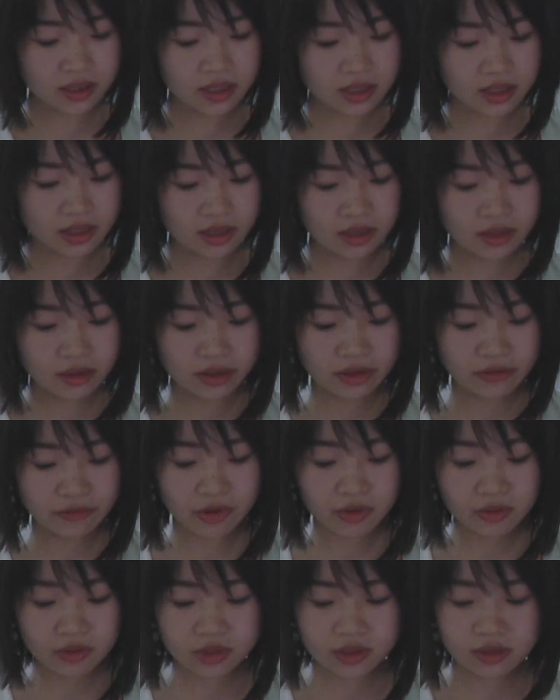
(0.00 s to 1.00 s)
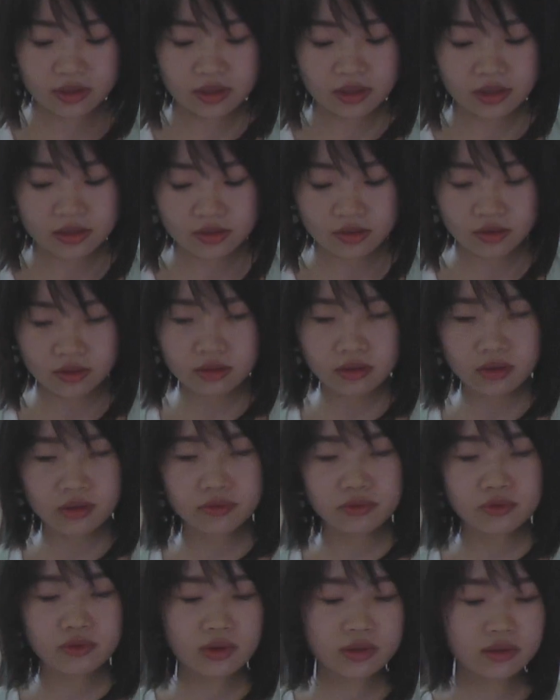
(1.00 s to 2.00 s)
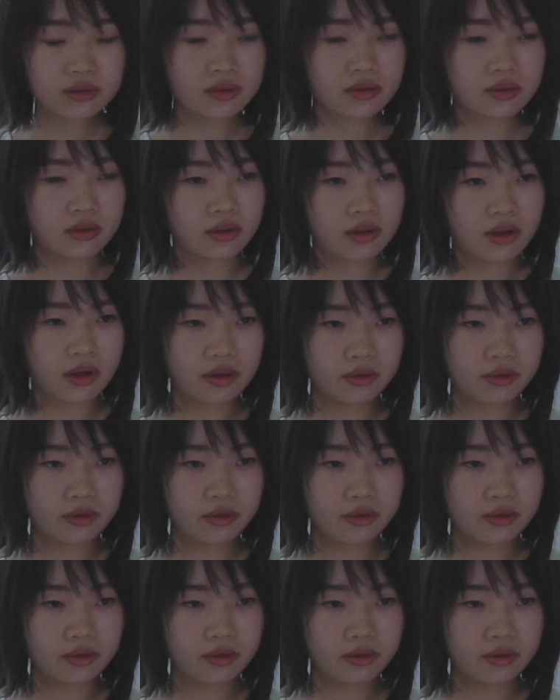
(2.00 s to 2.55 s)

he evoked the story of Zhuangzi